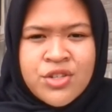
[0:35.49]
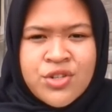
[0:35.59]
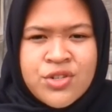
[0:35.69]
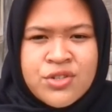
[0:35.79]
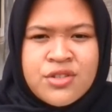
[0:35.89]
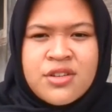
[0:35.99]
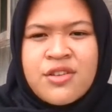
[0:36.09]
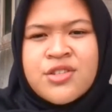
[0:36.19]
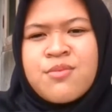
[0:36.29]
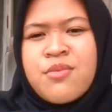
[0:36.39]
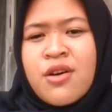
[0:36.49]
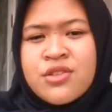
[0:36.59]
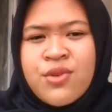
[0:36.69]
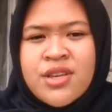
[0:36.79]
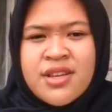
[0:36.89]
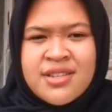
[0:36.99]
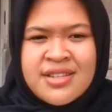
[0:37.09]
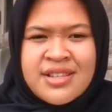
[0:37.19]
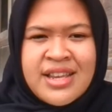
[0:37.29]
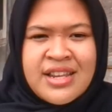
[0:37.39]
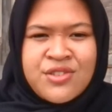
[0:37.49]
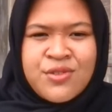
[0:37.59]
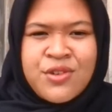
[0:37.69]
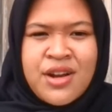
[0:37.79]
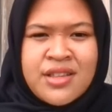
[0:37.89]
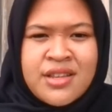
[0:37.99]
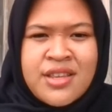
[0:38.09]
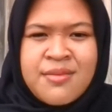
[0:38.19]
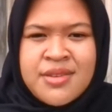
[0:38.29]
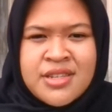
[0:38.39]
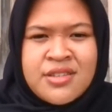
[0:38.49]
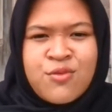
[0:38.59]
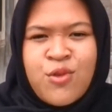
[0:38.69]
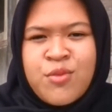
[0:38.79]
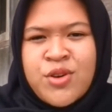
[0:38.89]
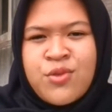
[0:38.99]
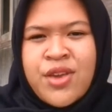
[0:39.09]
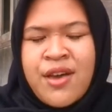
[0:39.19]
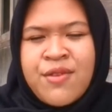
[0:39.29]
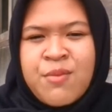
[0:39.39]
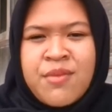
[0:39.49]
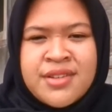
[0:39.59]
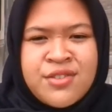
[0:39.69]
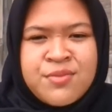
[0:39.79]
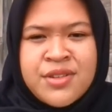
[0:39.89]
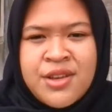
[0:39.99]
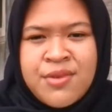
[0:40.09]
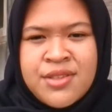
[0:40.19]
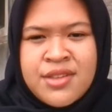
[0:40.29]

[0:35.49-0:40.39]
George throws the mouse away, causing Lenny to cry that he misses the woman who gave him mice to play with.